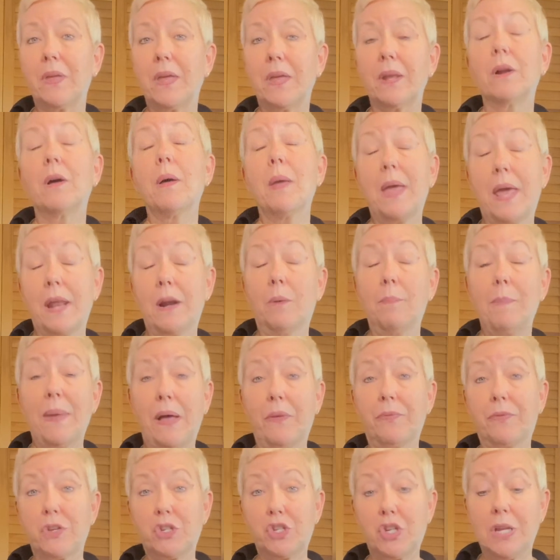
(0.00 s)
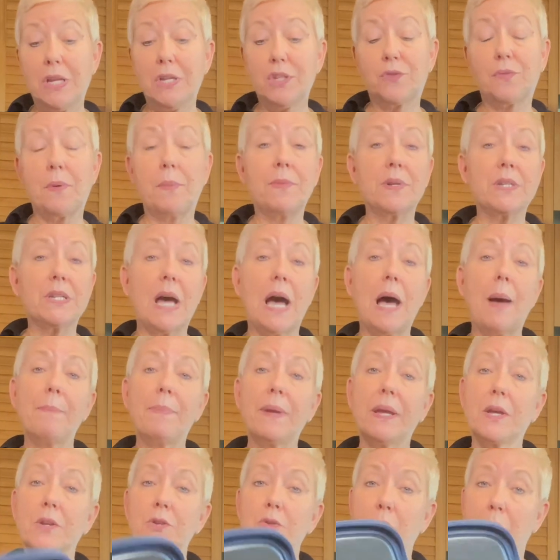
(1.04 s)
It'll melt the cheese from the top,
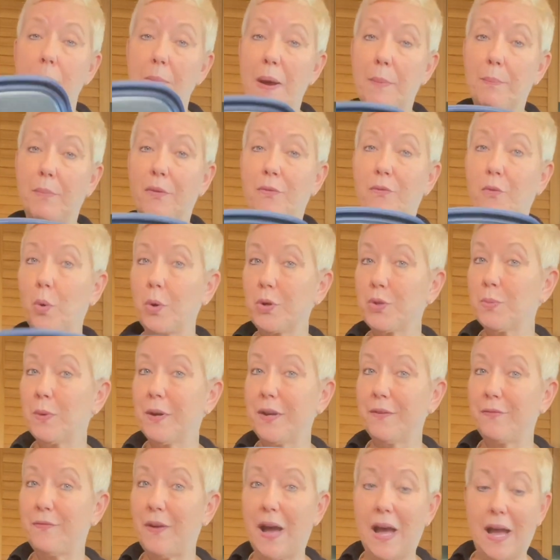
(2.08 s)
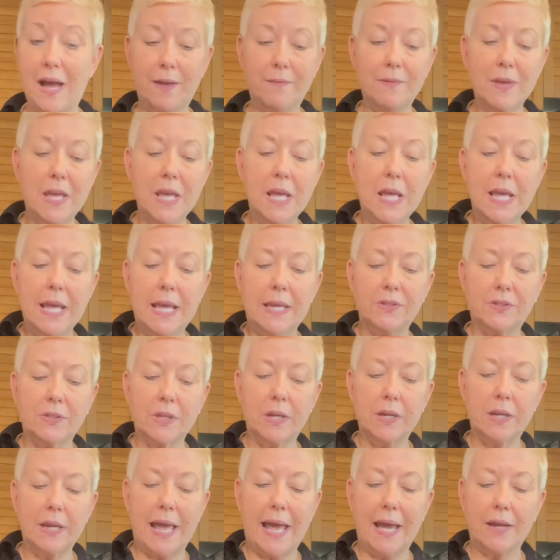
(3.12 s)
because remember, 425 is
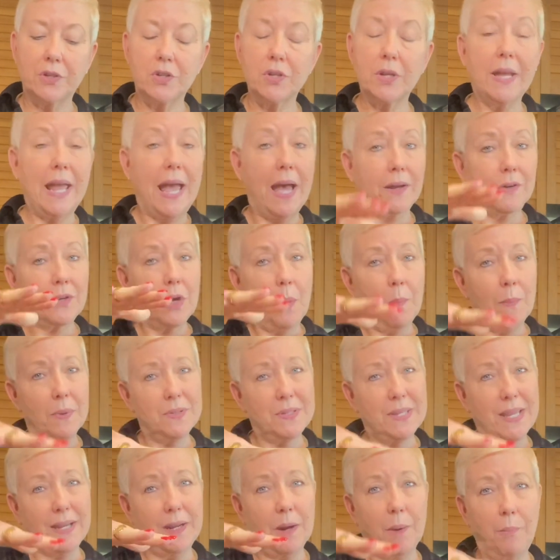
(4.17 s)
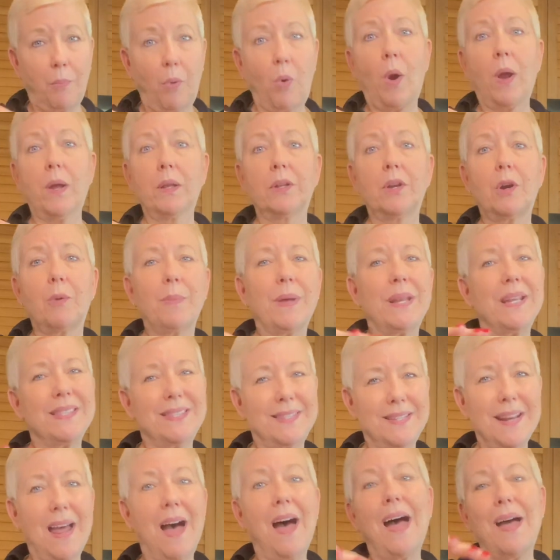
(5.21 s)
going to actually act almost like a broiler, but
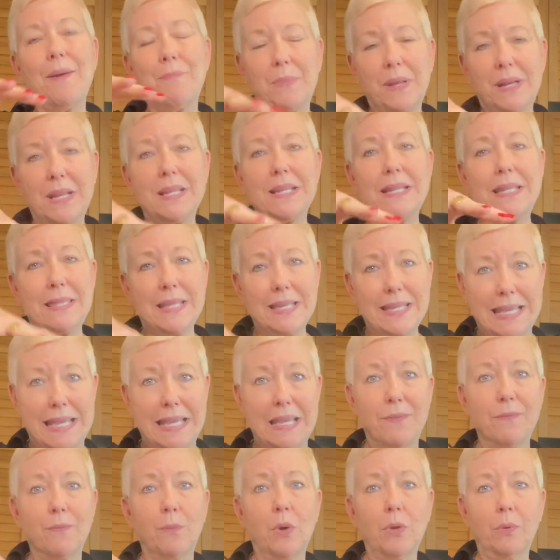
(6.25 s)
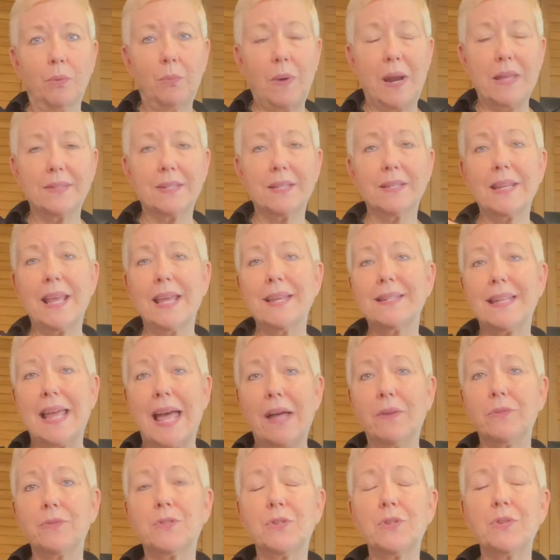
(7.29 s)
it's not. But the heat will resonate
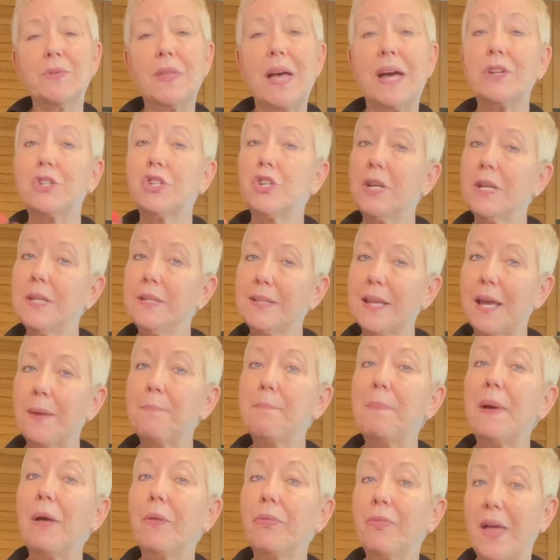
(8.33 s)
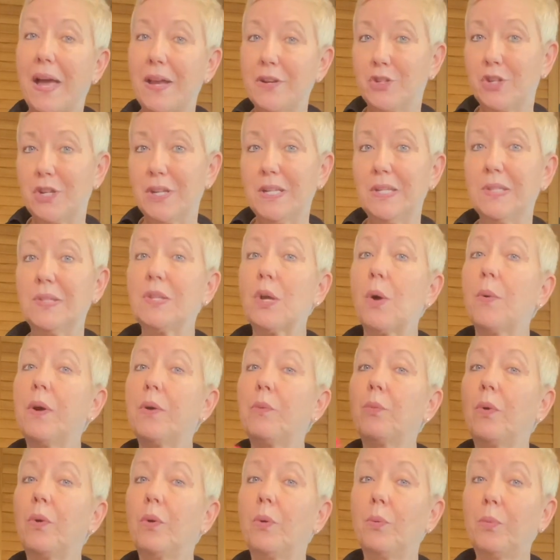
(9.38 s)
down to that cheese and melt that cheese, so
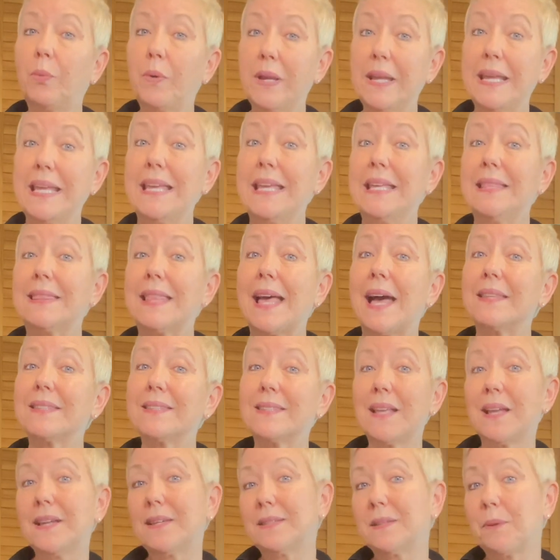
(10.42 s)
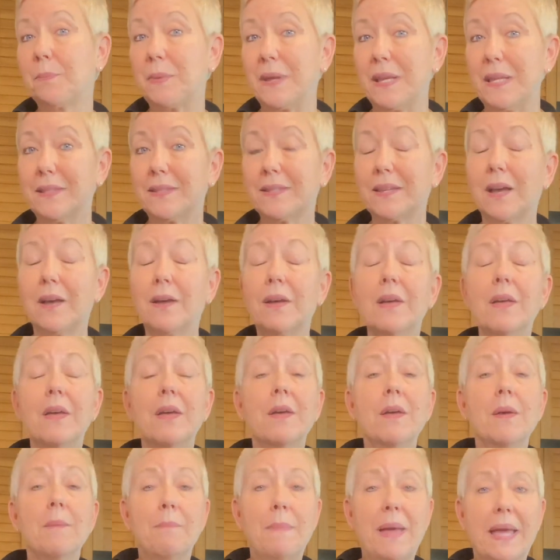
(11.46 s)
it will reheat that slice of pizza,
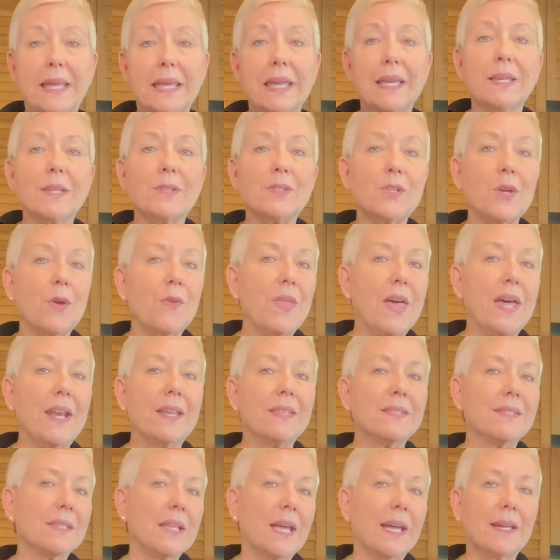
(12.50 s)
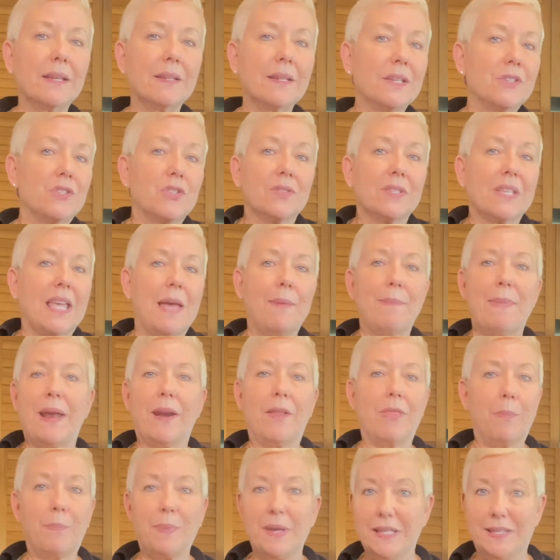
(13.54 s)
making it so that it's like it just came out
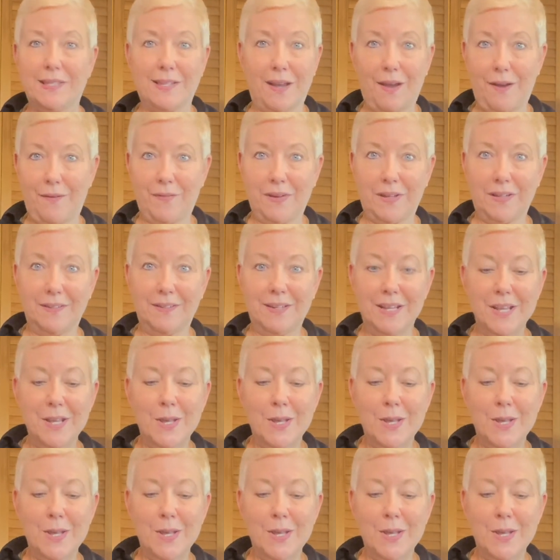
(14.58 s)
of the pizza oven.